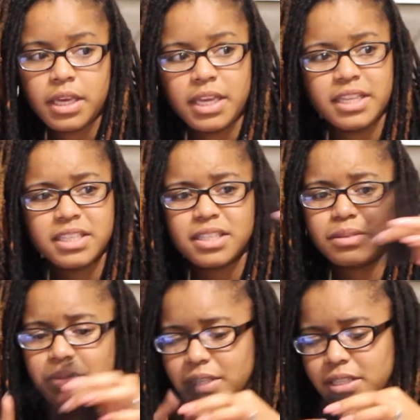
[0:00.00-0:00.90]
and this
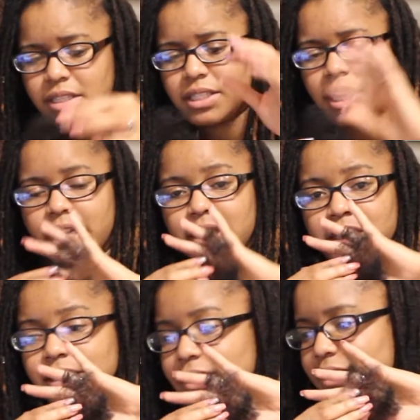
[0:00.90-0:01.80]
is what it looks like.
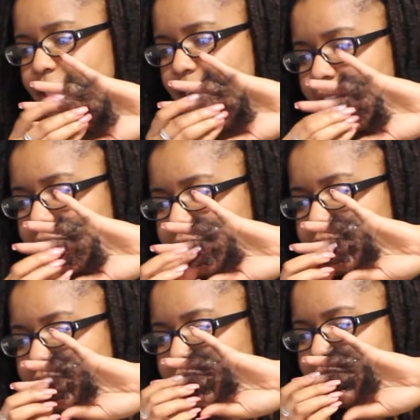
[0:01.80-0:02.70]
It looks like
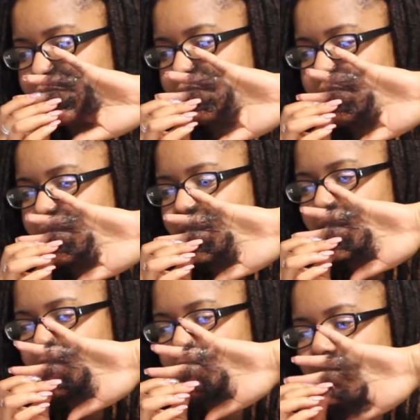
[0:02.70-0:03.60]

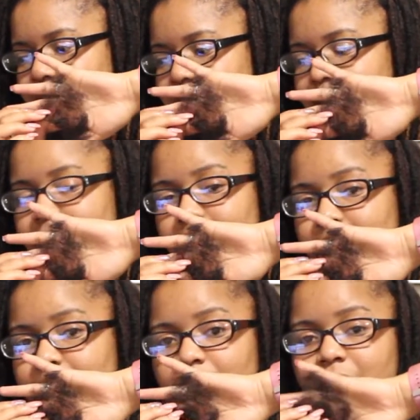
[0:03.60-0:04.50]
literally
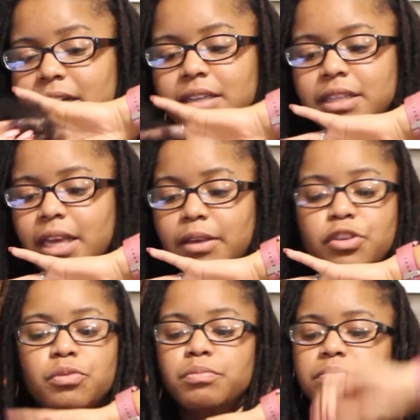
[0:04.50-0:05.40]
like
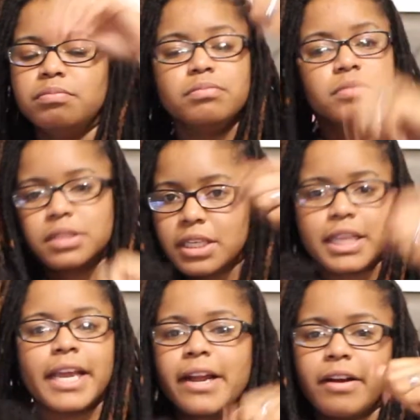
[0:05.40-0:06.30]
you took
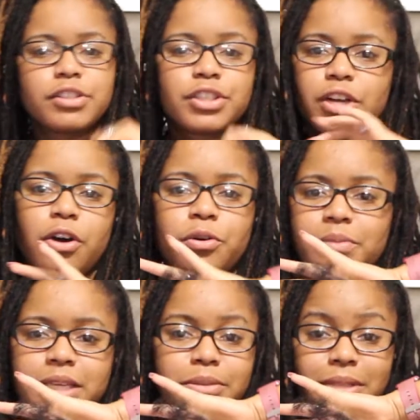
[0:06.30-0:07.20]
the hair out your
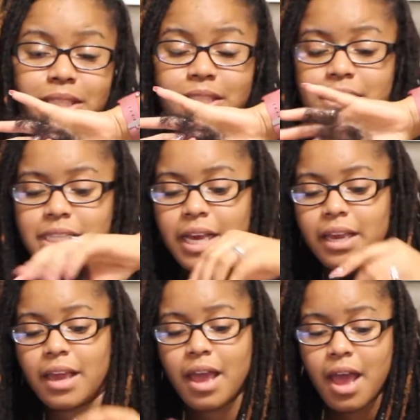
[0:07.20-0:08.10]
comb. That's what this looks
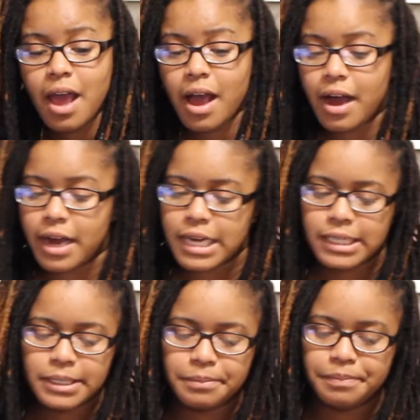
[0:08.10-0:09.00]
like.
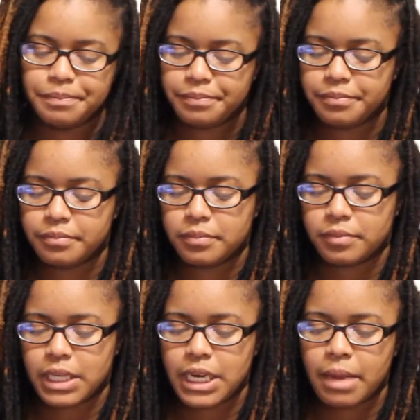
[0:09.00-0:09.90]
And
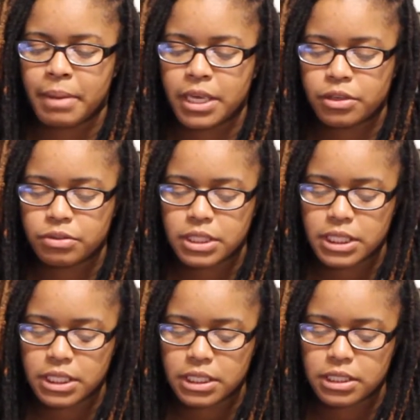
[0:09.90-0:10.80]
I might use
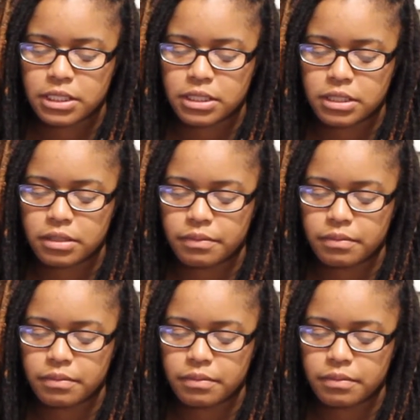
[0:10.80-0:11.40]
this